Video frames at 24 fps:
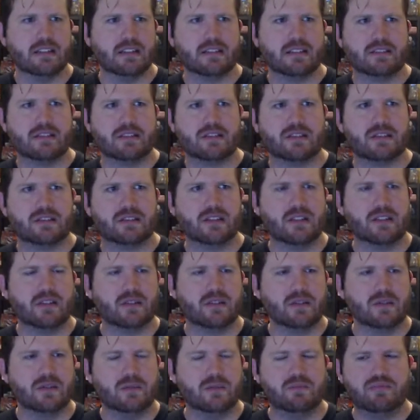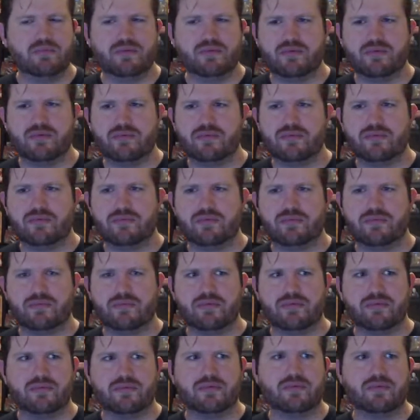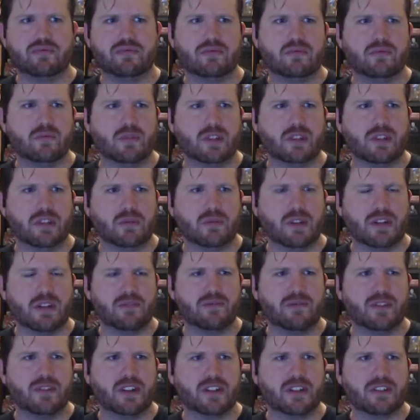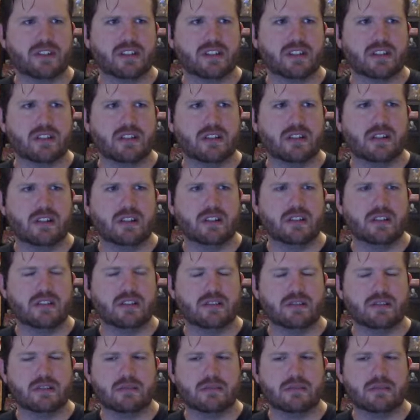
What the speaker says: So we're gonna write a function called